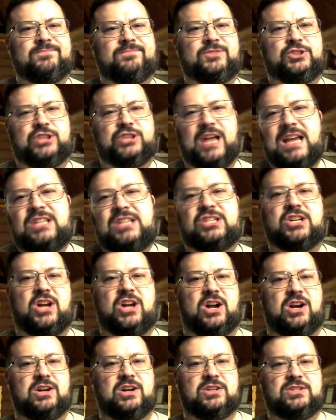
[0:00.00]
Chase
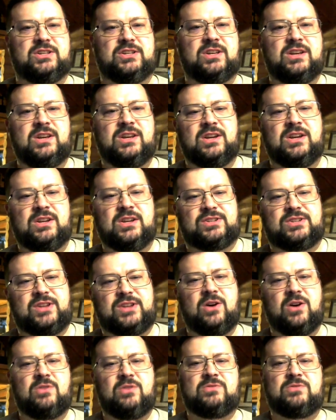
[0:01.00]
cards.
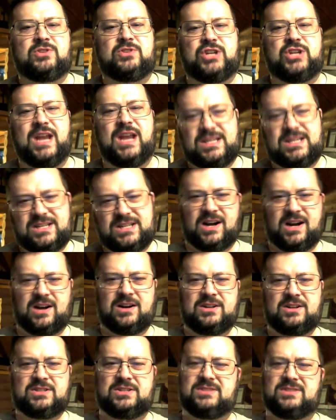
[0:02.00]
So Chase
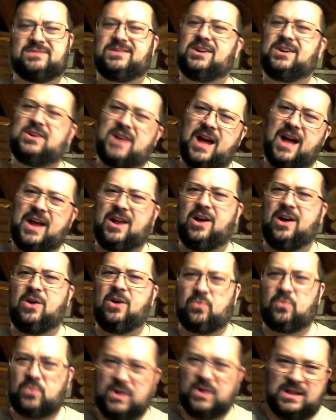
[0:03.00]
cards, they're not
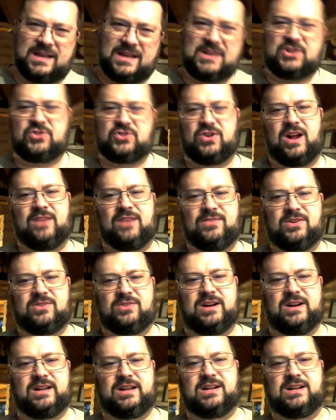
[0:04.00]
all really travel
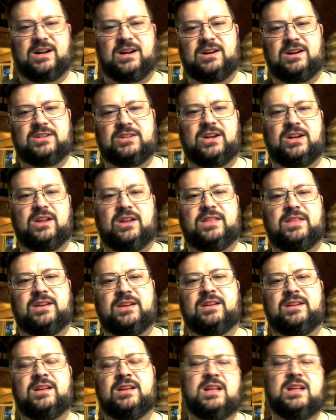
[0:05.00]
credit cards. All
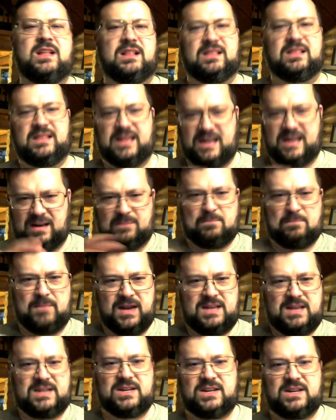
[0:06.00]
the little
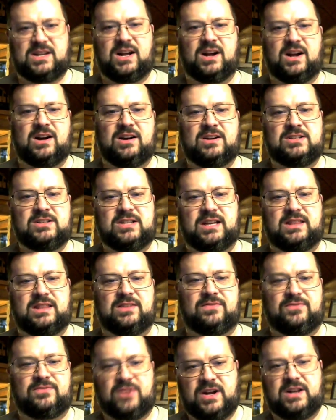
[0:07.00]
minion cards like
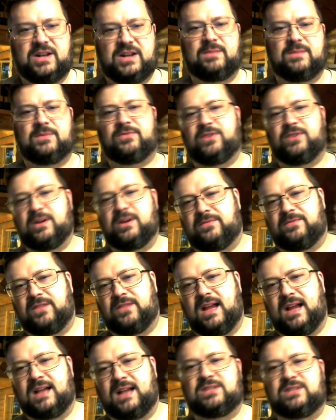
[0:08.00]
the Freedom
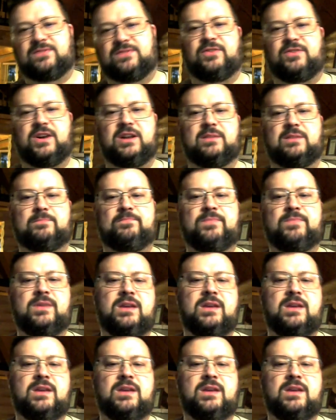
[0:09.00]
Flex, the Freedom